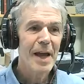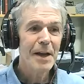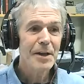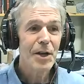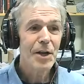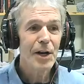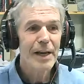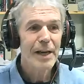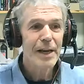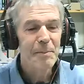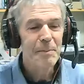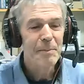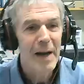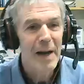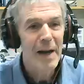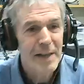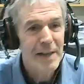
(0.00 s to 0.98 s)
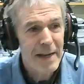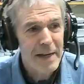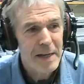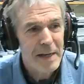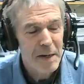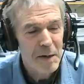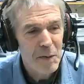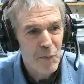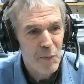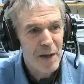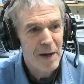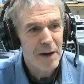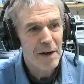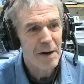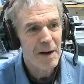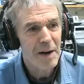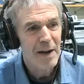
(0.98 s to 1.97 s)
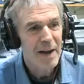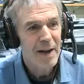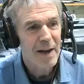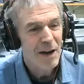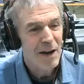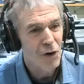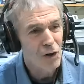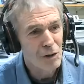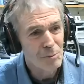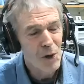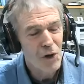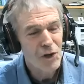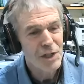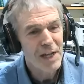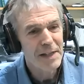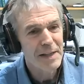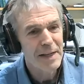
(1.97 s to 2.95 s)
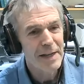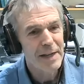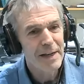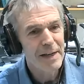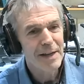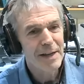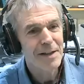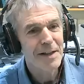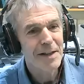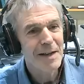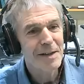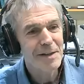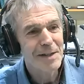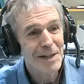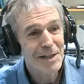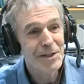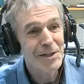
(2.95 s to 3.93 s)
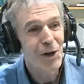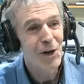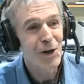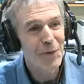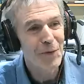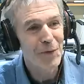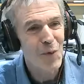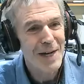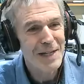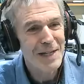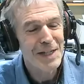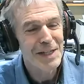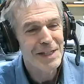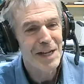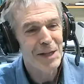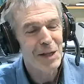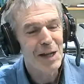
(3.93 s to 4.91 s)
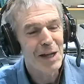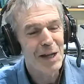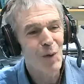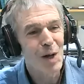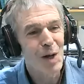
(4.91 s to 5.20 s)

actually, I think we're almost at the, that's a lot of questions at, at